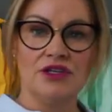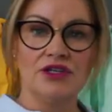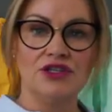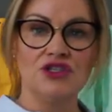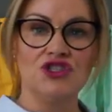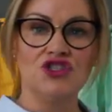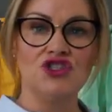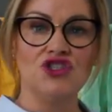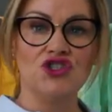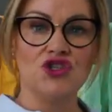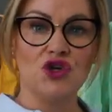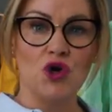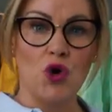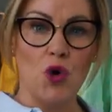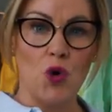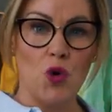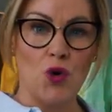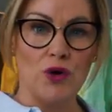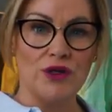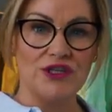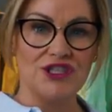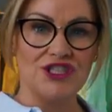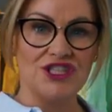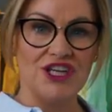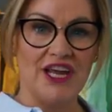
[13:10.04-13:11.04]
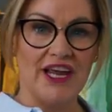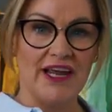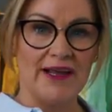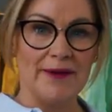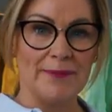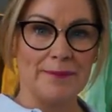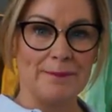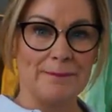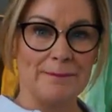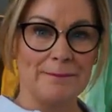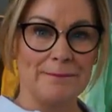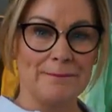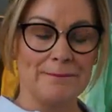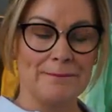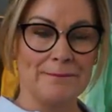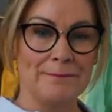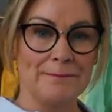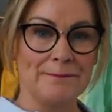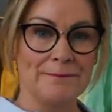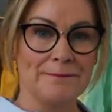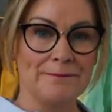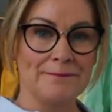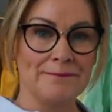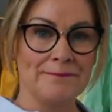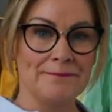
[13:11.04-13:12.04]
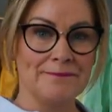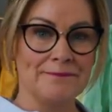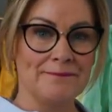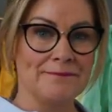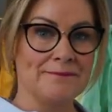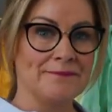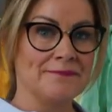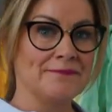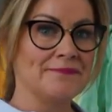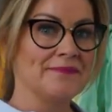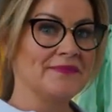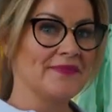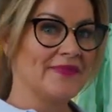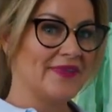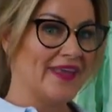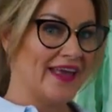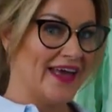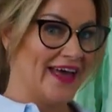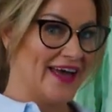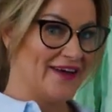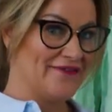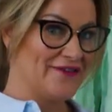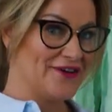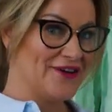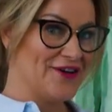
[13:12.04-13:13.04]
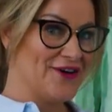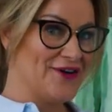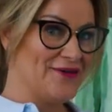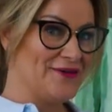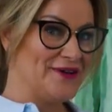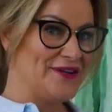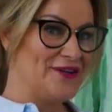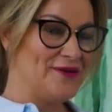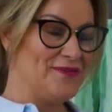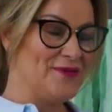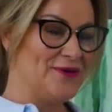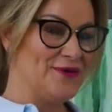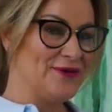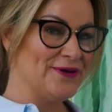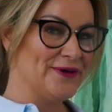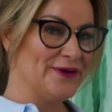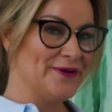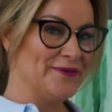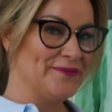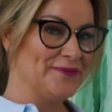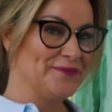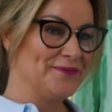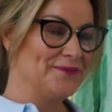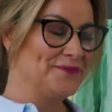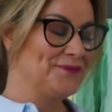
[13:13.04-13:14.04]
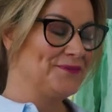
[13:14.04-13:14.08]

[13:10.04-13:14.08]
Scorching. Have a go in your book.